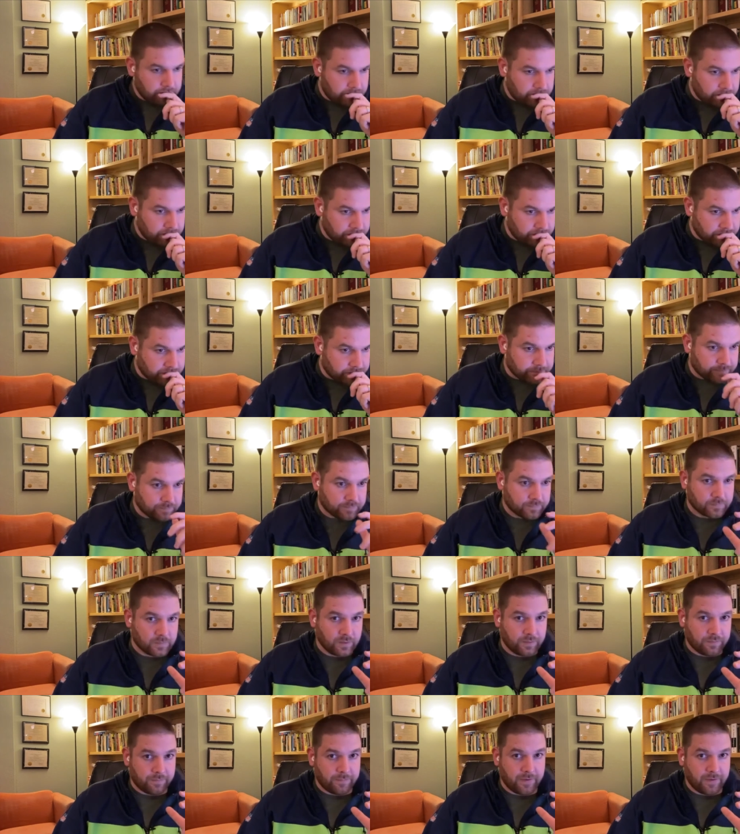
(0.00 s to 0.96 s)

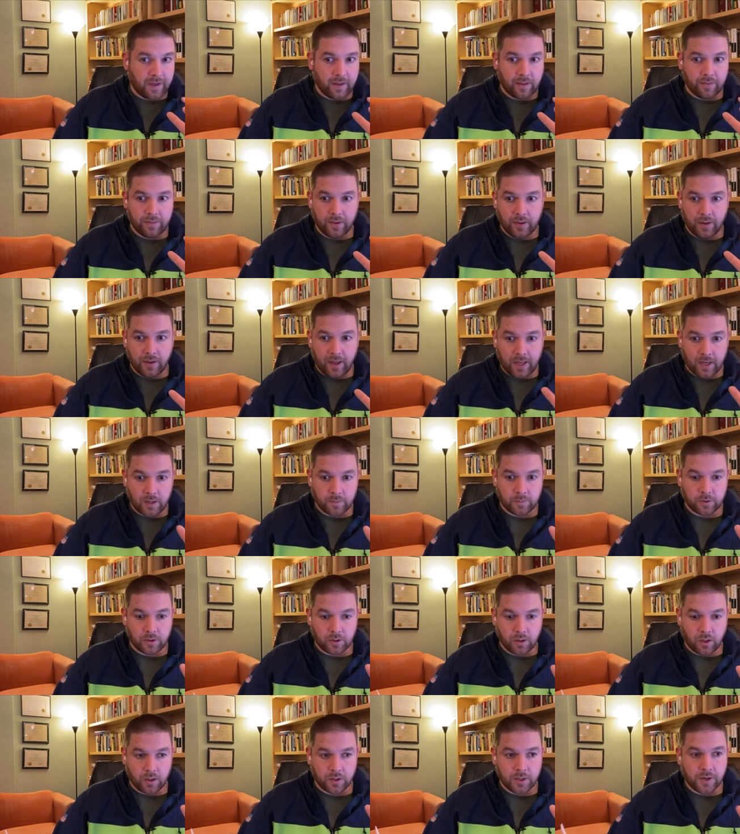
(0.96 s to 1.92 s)
the the
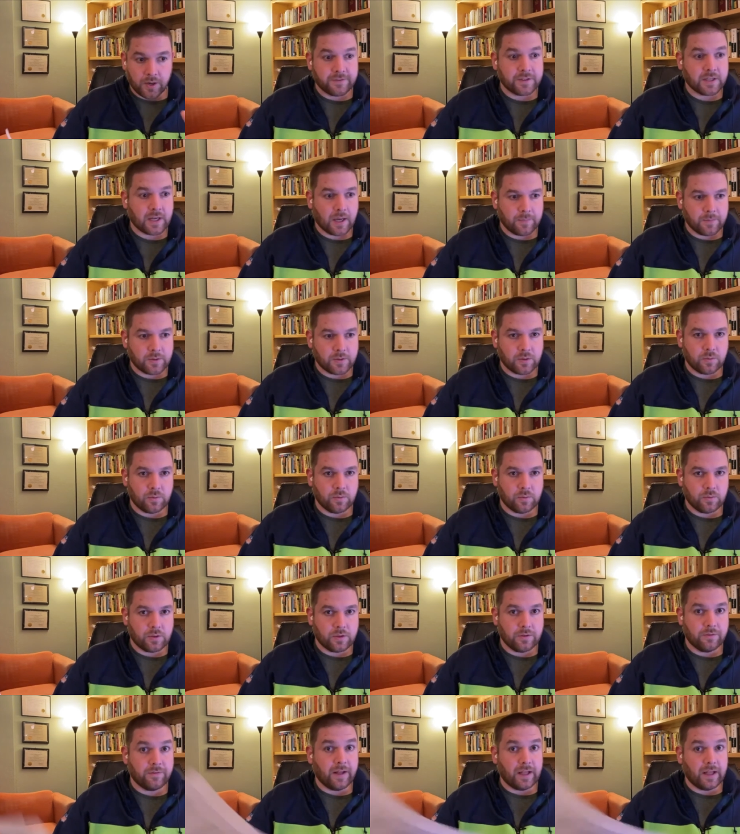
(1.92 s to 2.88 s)
animal enough time to
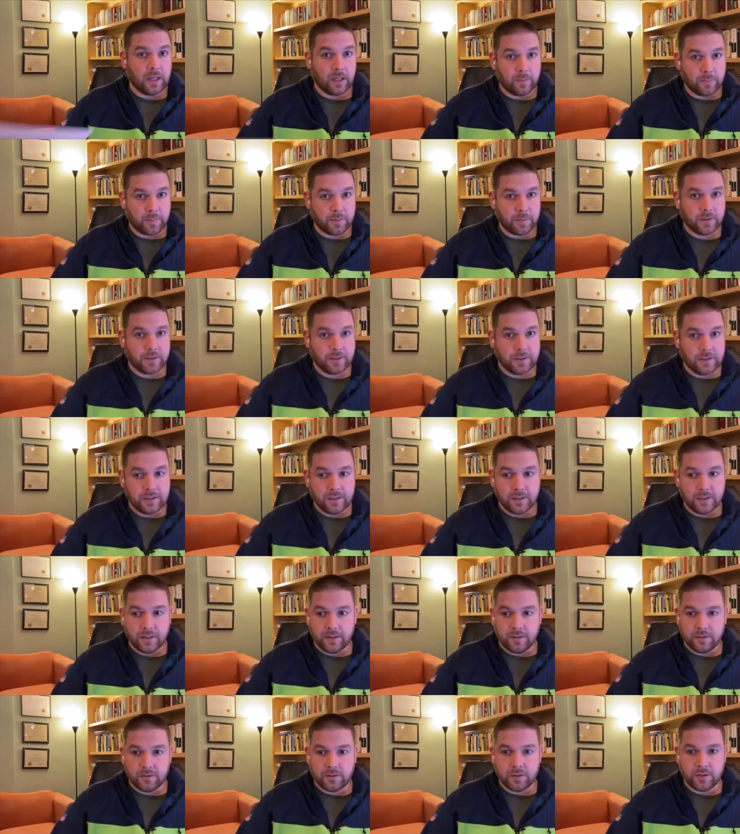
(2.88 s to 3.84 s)
develop,
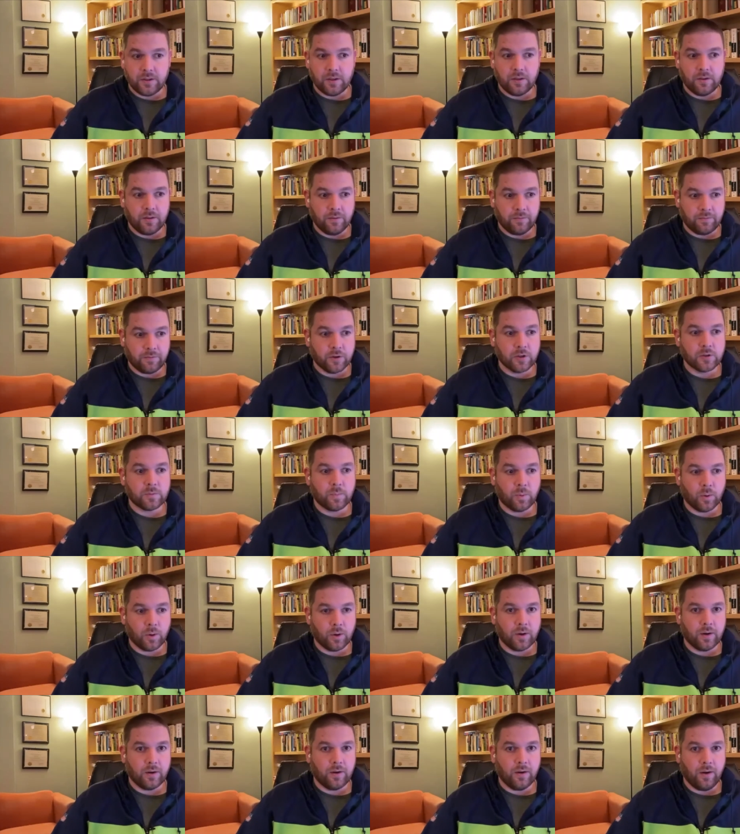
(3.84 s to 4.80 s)
to the
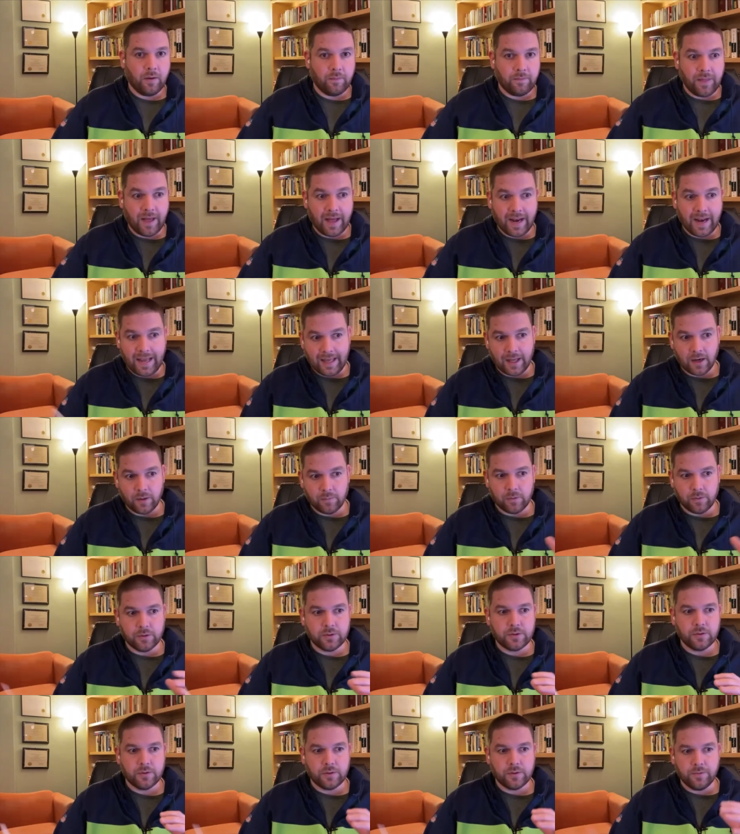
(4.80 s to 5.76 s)
firstborn of that
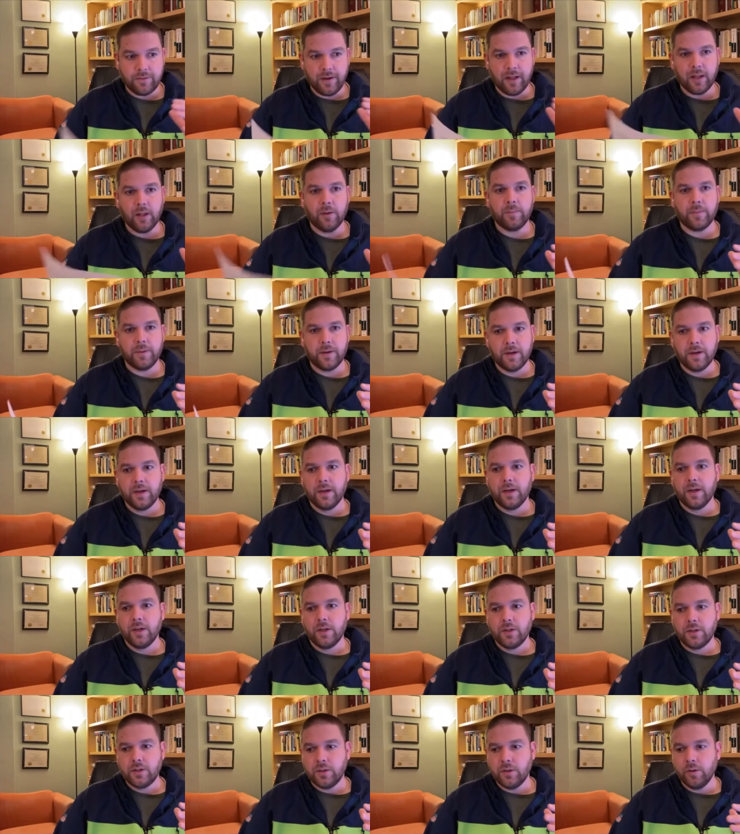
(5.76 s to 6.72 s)
animal to develop
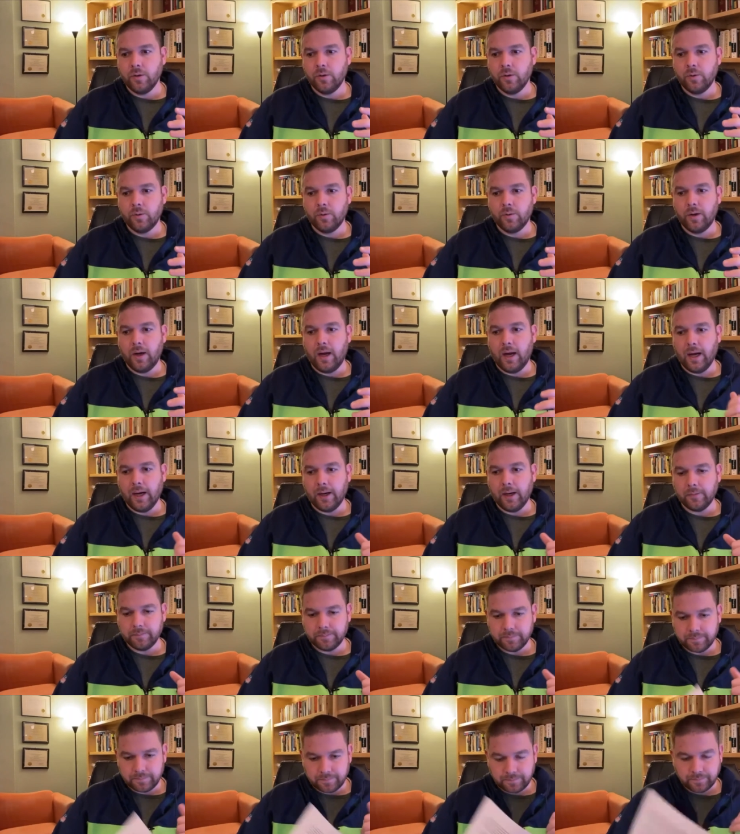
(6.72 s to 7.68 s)
to
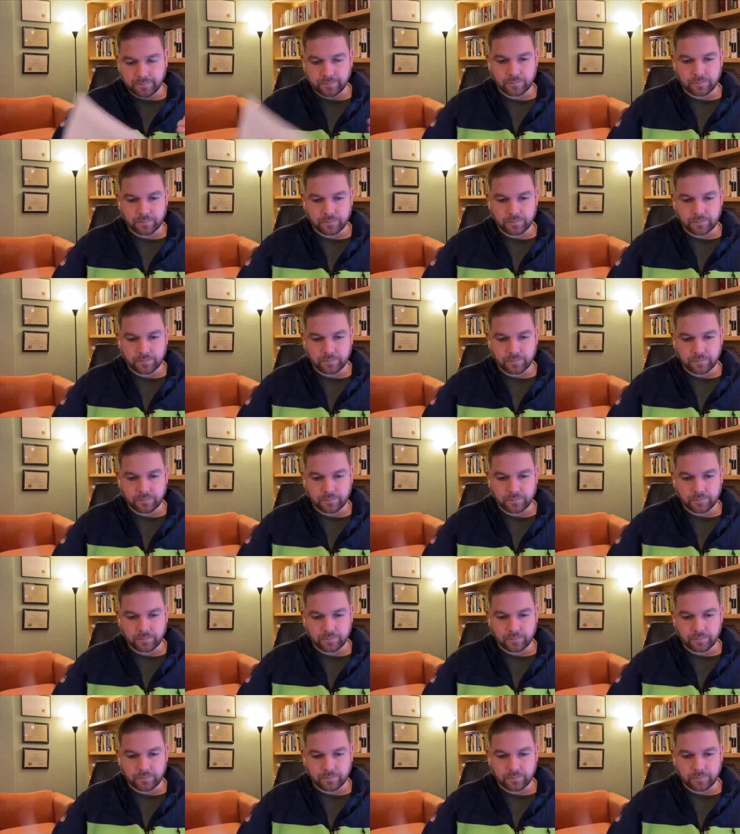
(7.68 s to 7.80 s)
um,